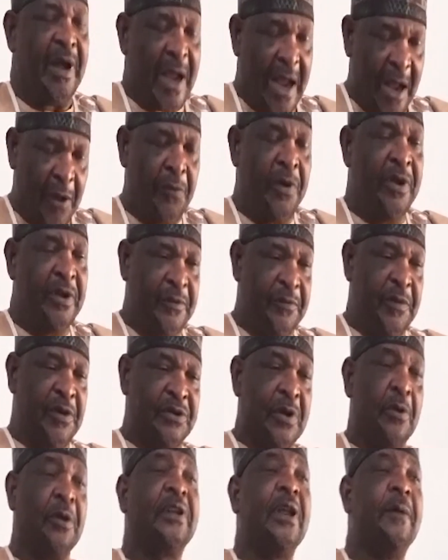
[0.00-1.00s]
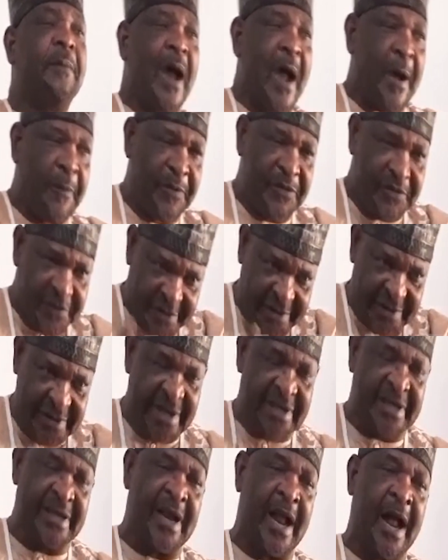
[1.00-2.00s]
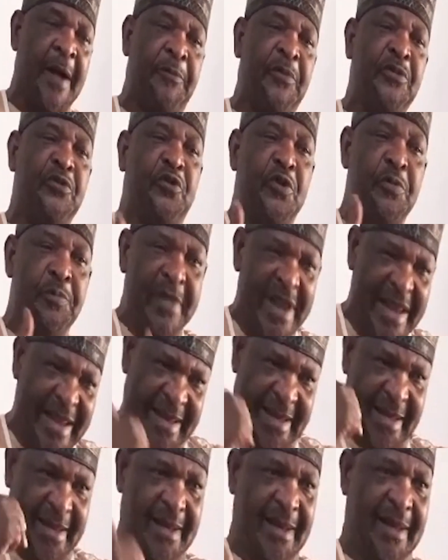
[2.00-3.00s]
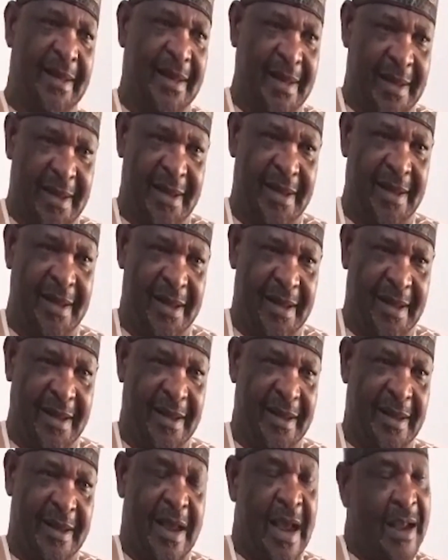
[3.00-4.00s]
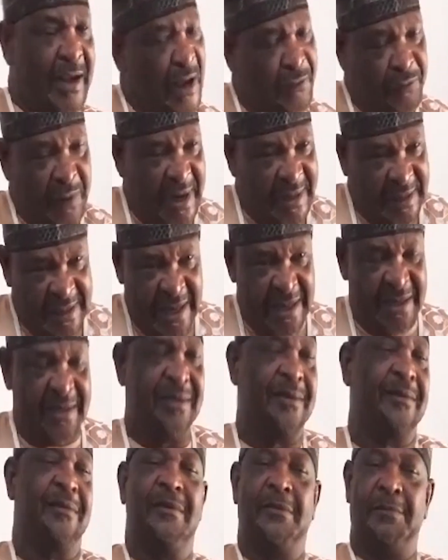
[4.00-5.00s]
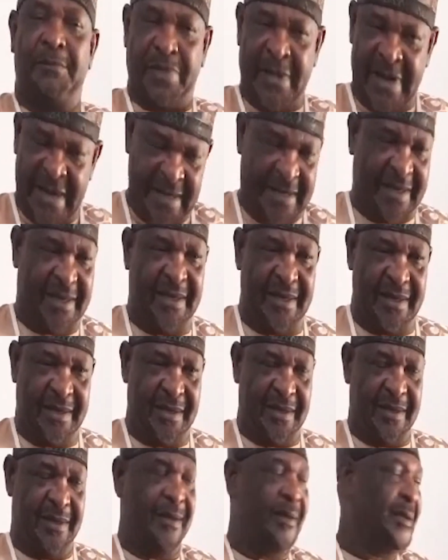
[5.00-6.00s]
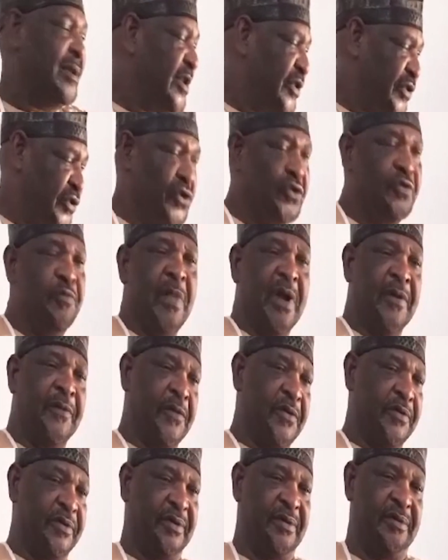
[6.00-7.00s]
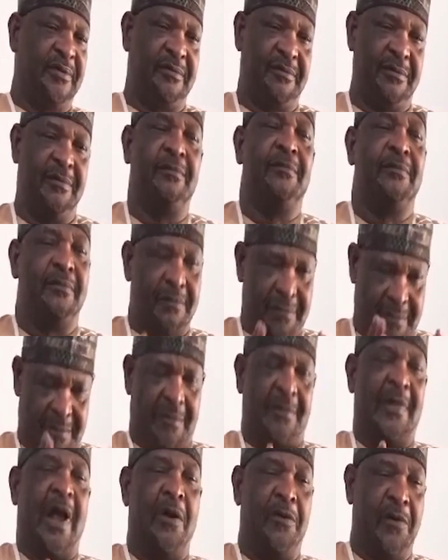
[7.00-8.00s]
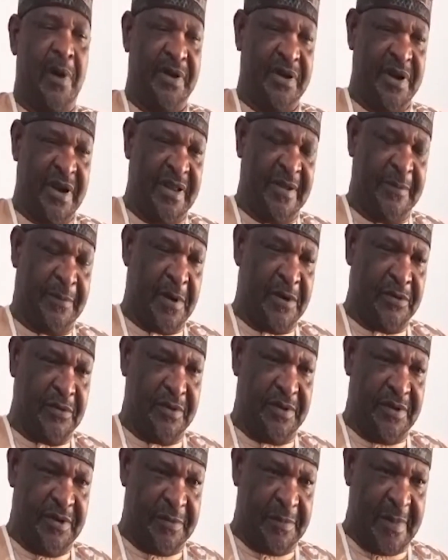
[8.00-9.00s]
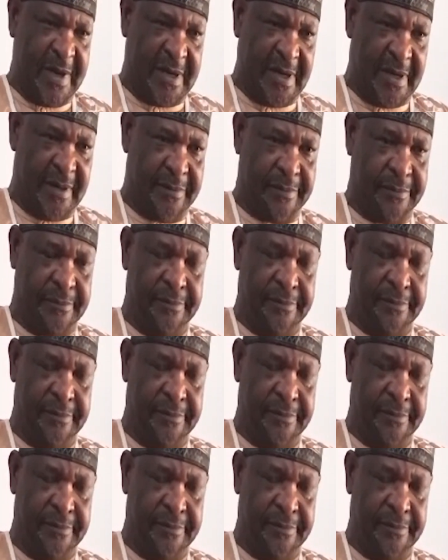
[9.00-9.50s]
I want to make sure whatever happens, let it happen to me. And that's why I said, please, shut my phones. I will address the press on this matter.